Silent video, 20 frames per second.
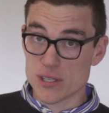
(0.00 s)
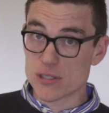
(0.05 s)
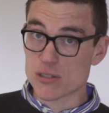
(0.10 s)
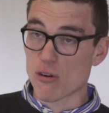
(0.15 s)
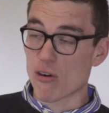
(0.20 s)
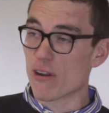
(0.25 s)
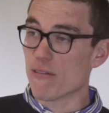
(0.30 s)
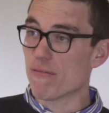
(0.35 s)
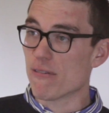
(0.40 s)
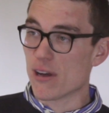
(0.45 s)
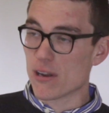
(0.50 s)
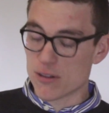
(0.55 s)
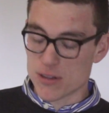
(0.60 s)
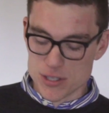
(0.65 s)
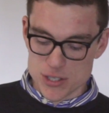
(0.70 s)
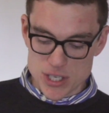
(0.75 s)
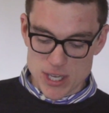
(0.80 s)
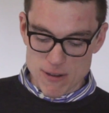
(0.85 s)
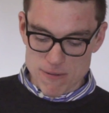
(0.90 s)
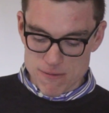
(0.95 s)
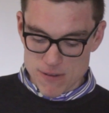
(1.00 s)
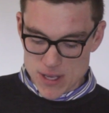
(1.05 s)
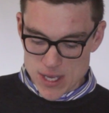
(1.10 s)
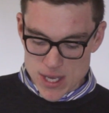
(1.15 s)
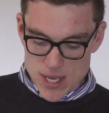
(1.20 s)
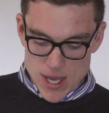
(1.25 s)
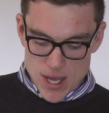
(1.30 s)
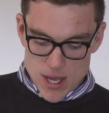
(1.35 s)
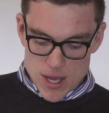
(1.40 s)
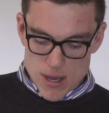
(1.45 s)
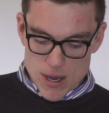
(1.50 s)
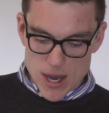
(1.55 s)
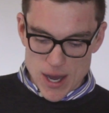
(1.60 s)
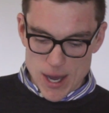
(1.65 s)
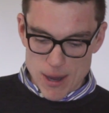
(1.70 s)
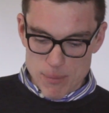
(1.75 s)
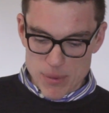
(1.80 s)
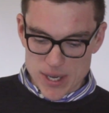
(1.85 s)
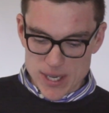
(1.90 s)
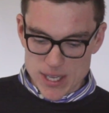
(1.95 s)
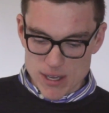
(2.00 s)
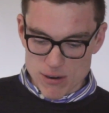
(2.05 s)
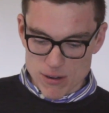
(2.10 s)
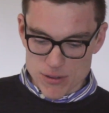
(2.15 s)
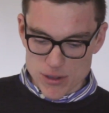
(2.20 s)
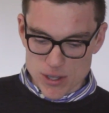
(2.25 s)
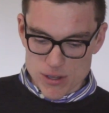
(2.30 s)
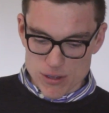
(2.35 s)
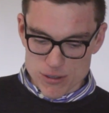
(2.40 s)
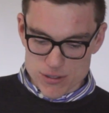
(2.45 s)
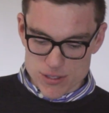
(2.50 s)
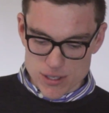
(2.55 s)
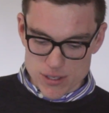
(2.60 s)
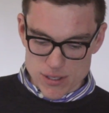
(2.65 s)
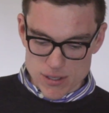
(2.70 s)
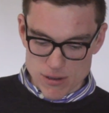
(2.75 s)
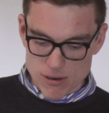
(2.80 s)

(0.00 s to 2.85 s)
that's already found on the GFE, but here on the closing